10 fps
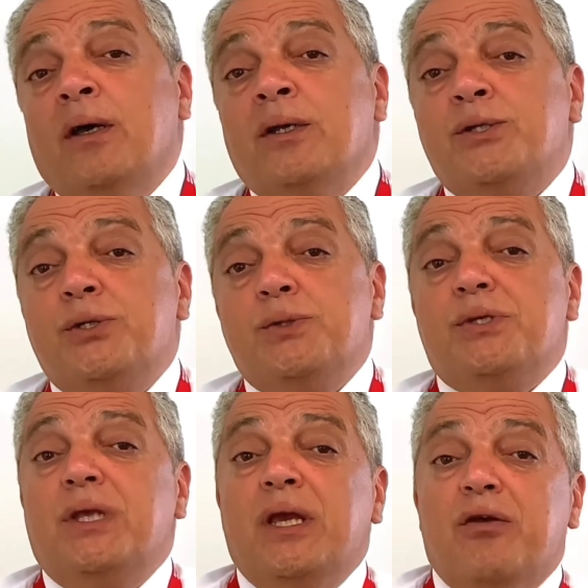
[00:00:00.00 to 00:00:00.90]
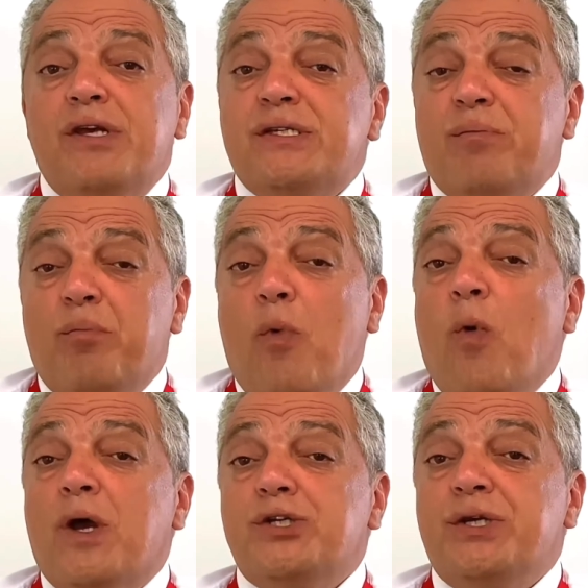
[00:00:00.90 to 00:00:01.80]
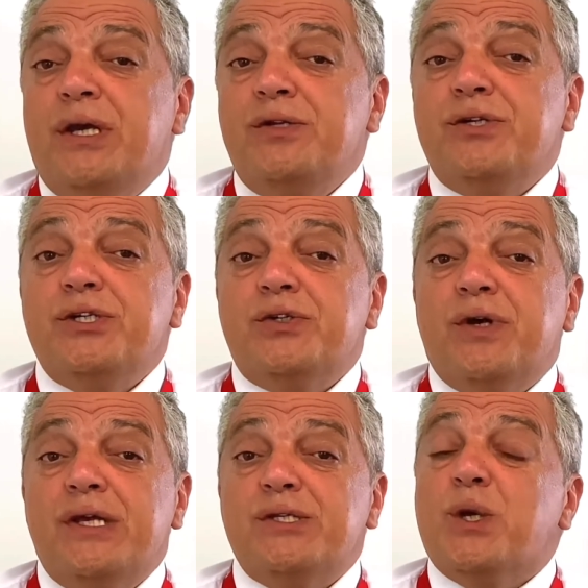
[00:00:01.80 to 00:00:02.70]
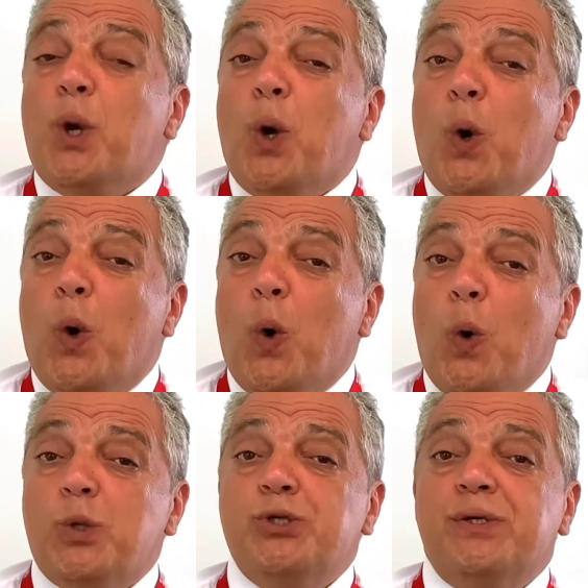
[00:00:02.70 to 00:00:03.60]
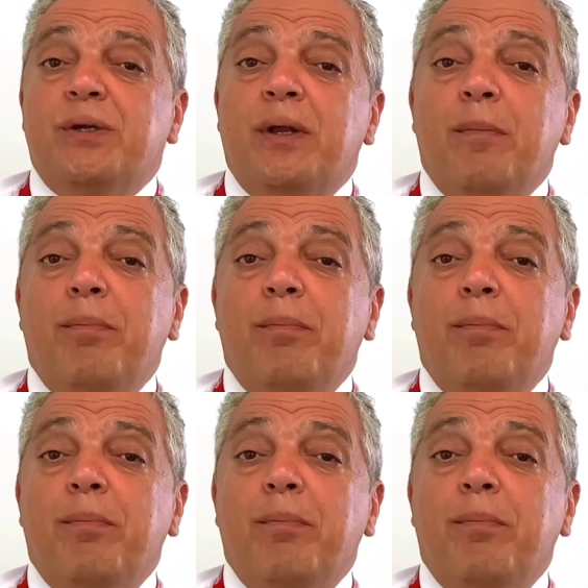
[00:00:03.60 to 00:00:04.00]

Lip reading: due to the increase in mortgage interest rates and caution